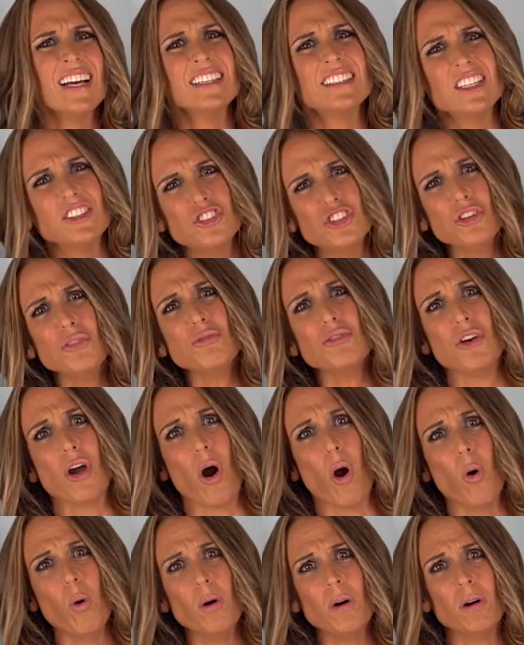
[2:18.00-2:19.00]
Did you
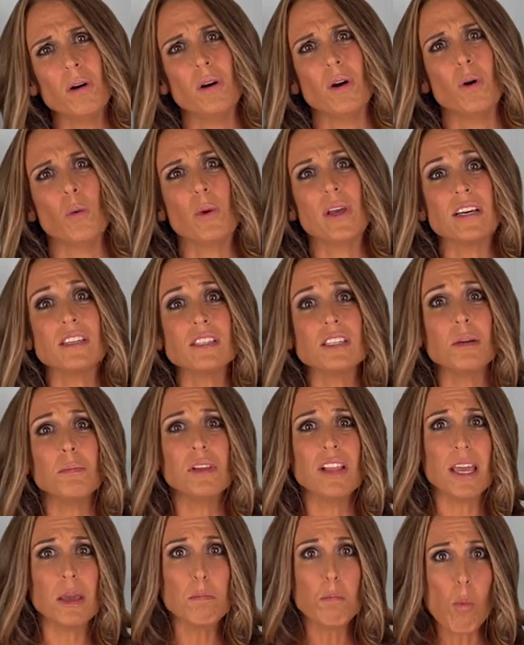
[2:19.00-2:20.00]
know we
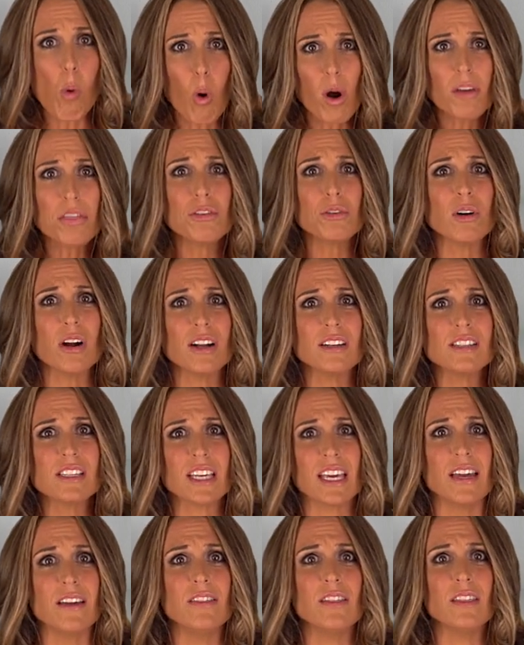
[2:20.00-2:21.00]
assimilate more through our
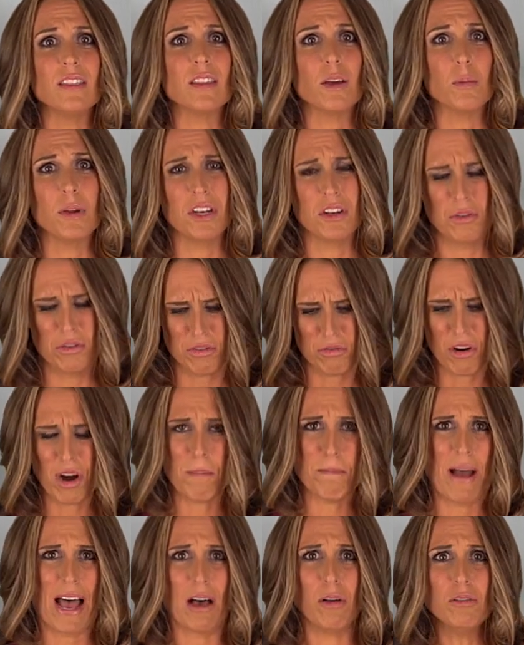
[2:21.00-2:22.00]
skin than we do through our
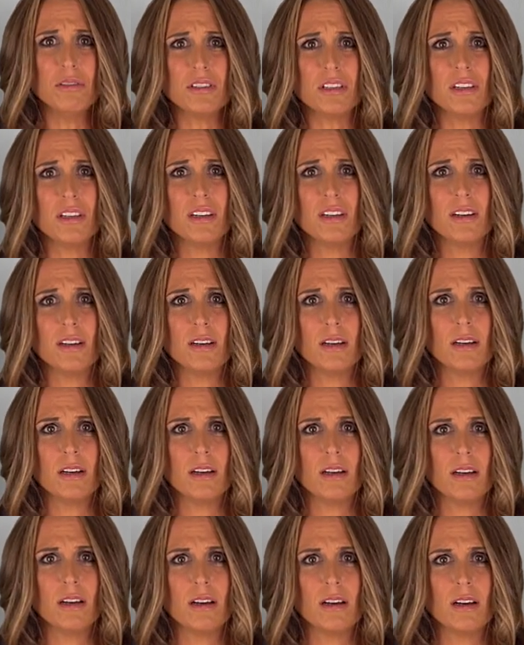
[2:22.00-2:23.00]
mouths?
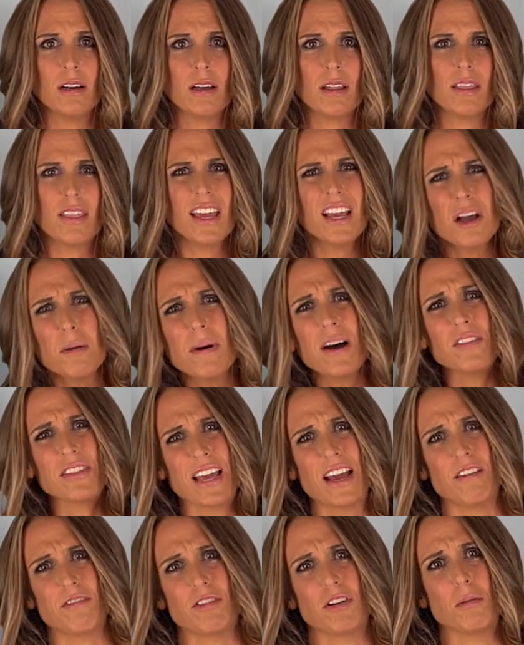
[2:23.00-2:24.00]
Think about
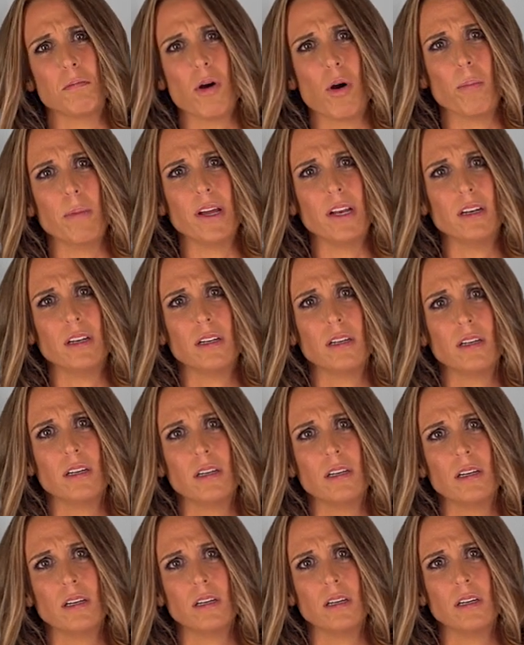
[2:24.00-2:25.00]
that for a moment.
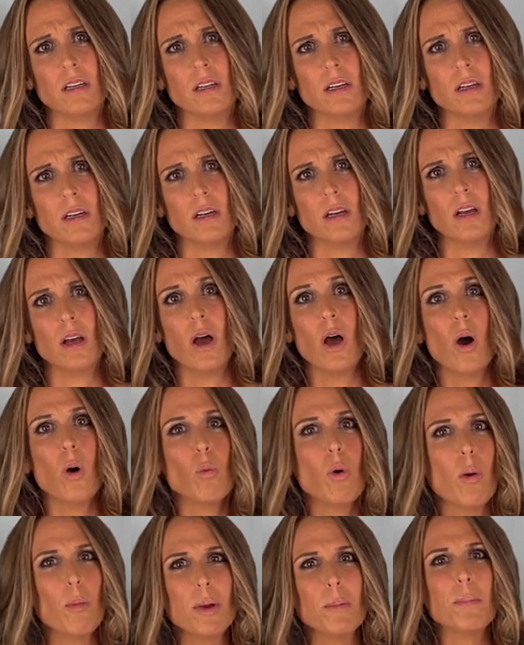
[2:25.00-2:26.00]

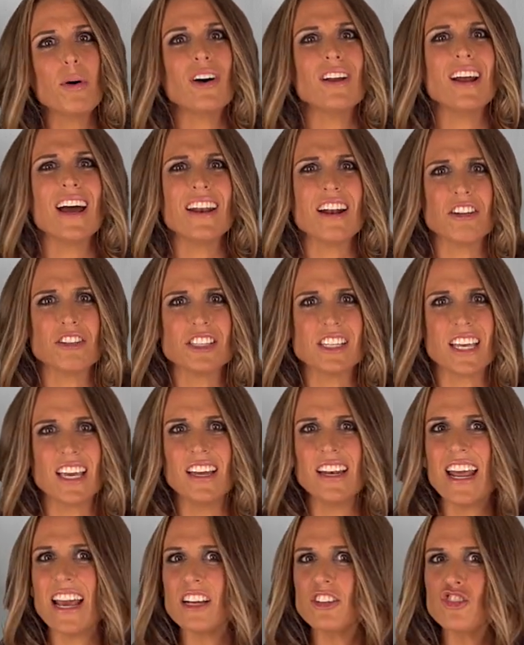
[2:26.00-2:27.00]
What we put on our
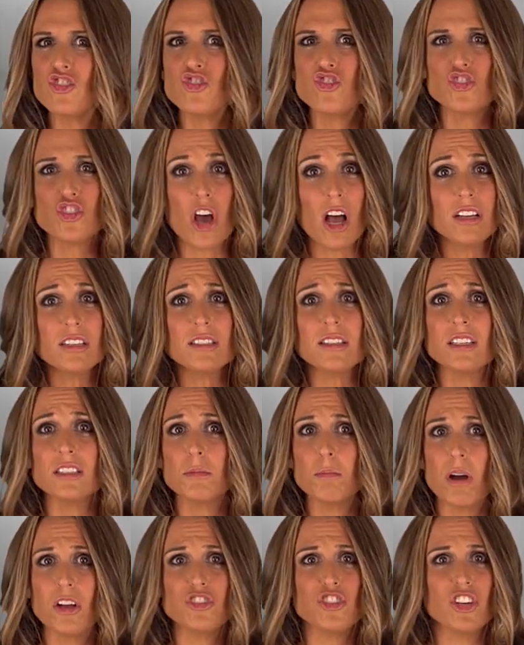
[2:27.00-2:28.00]
skin has just as
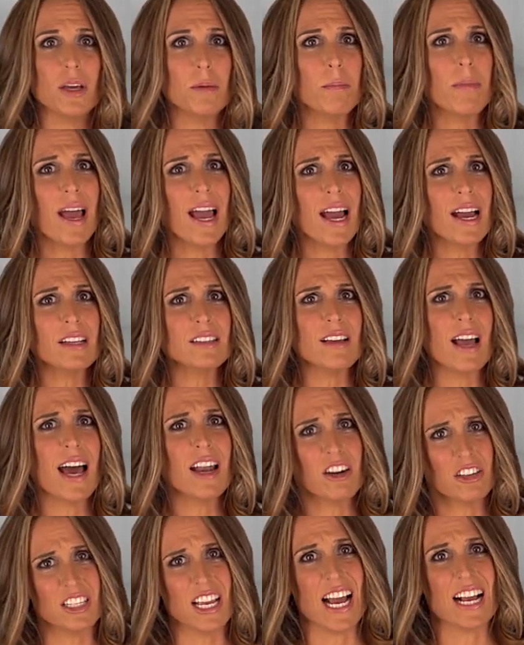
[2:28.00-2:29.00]
much impact on
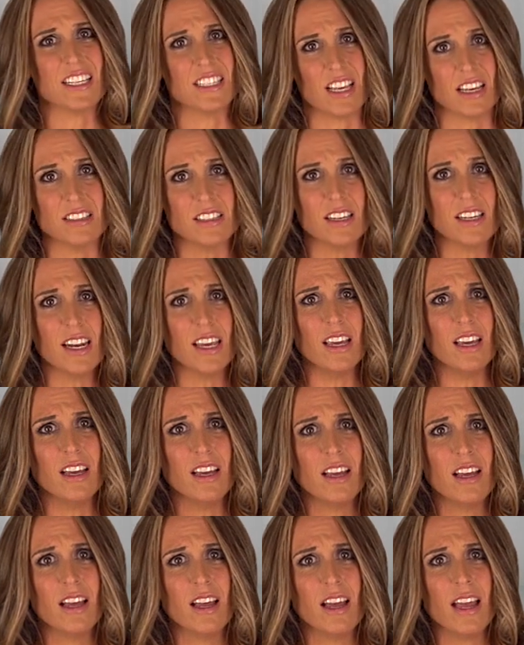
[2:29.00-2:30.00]
our toxicity
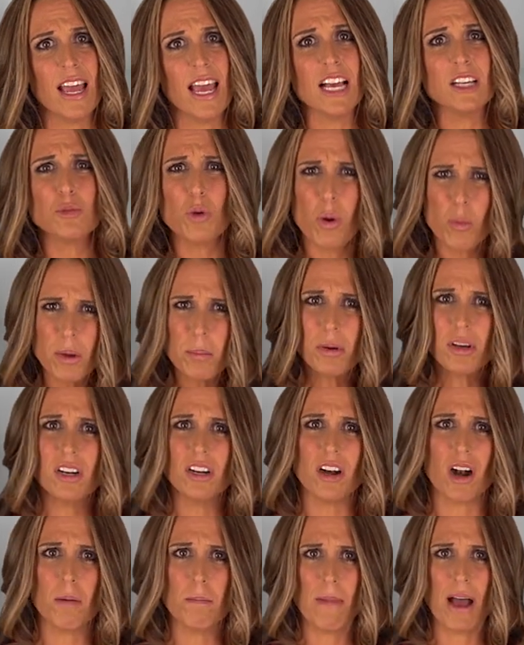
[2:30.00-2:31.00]
as what we put
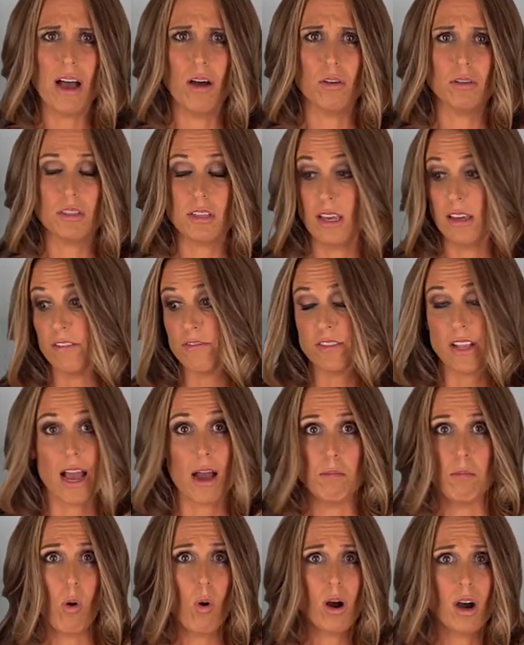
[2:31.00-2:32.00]
in our mouths, if
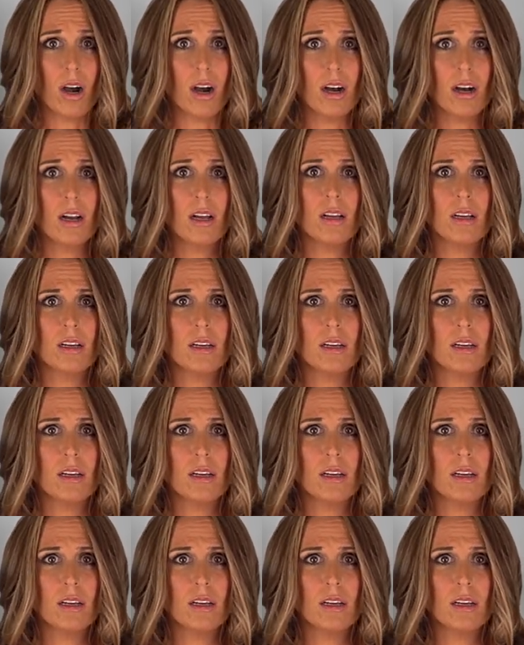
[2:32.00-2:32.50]
not more.